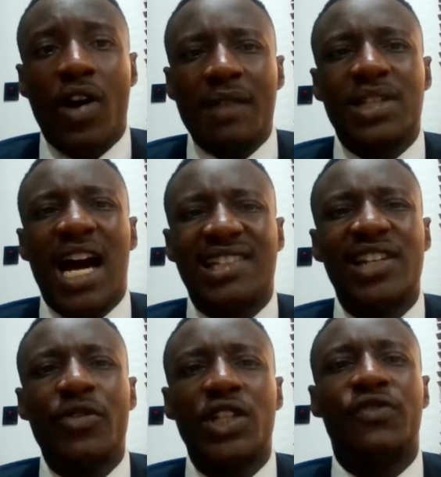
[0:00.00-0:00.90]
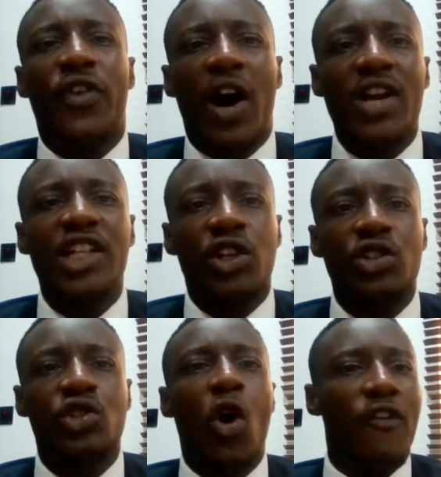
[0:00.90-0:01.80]
crimes are serious
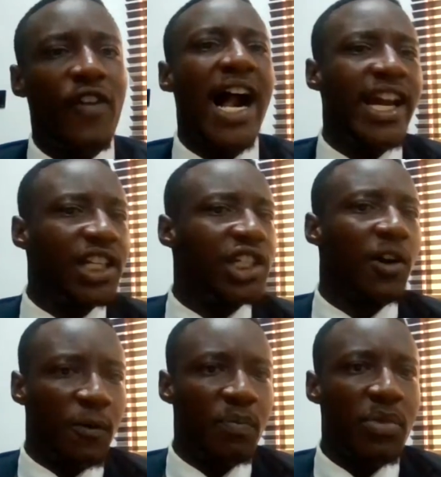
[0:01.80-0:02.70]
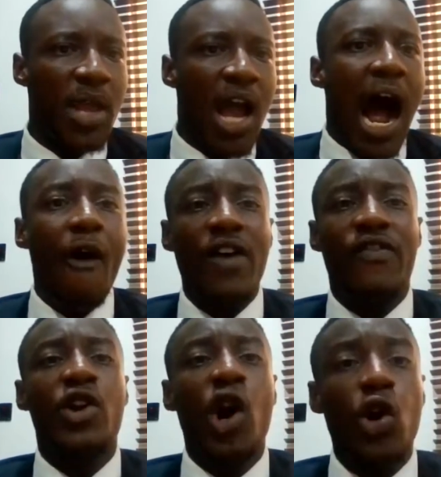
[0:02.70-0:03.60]
violations of IHL.
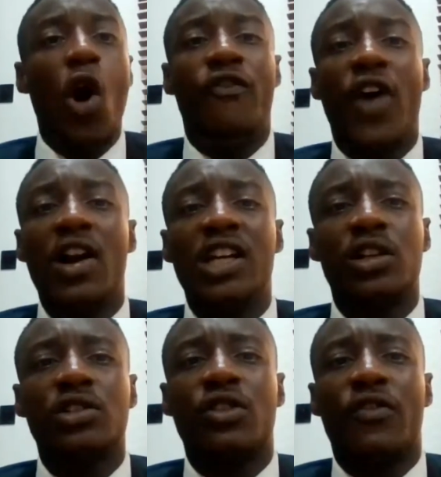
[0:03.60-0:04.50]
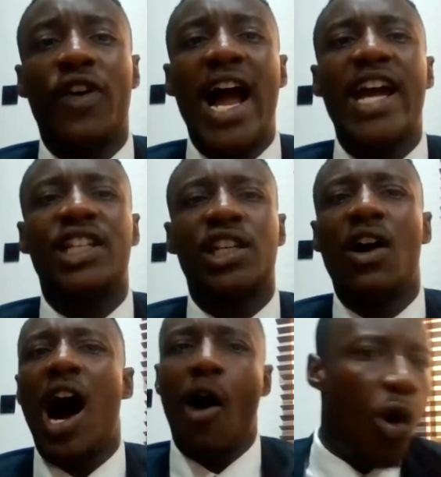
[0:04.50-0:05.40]
However, not all violations of
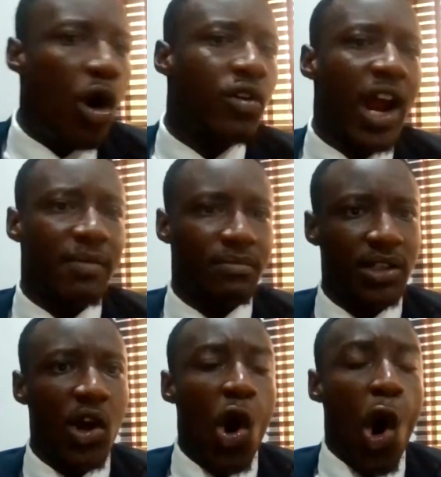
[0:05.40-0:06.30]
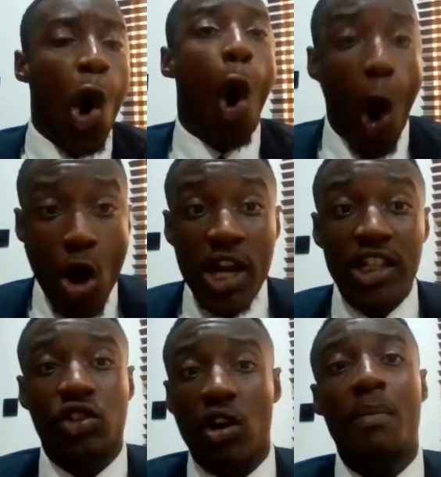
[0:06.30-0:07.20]
IHL are war crimes.
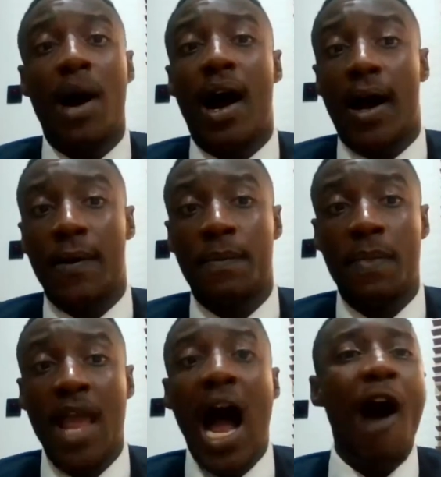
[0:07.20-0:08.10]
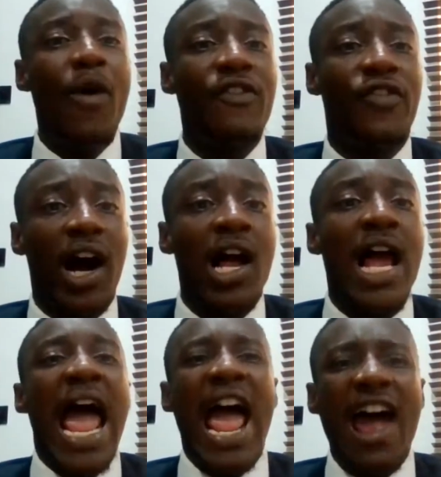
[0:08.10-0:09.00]
Only some are. However,
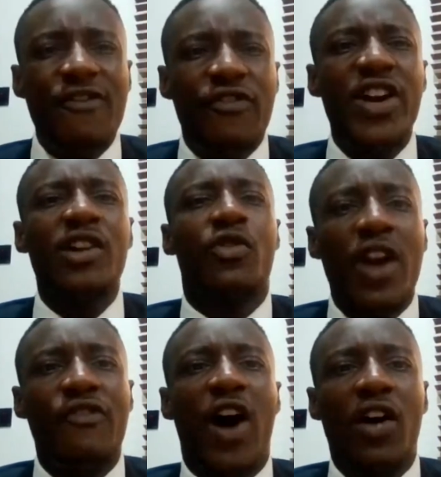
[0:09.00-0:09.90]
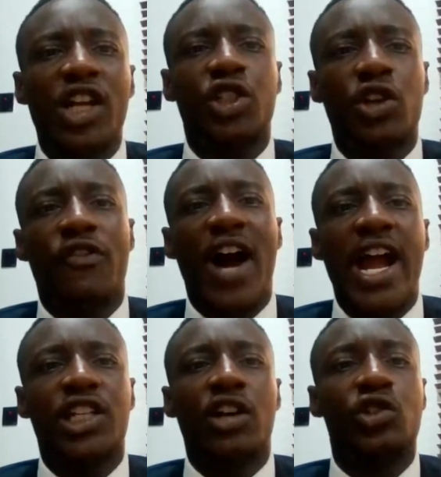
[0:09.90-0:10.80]
every grave violation of
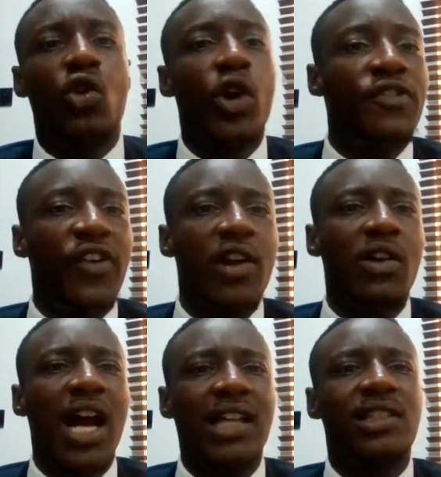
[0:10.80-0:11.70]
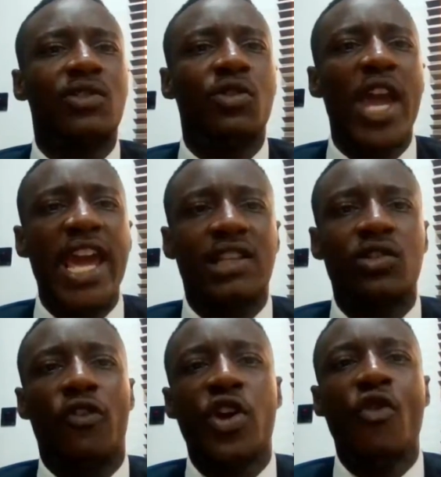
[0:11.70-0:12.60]
IHL is codified under Article 8
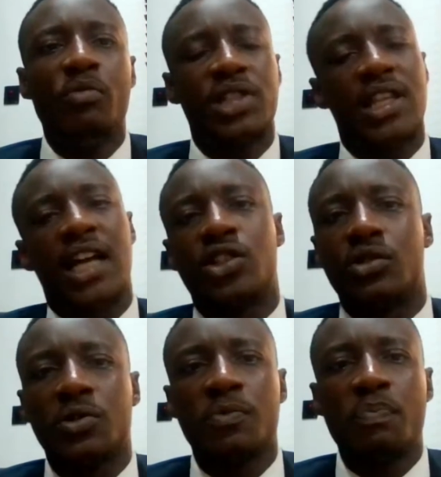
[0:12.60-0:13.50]
of the Rome Statute.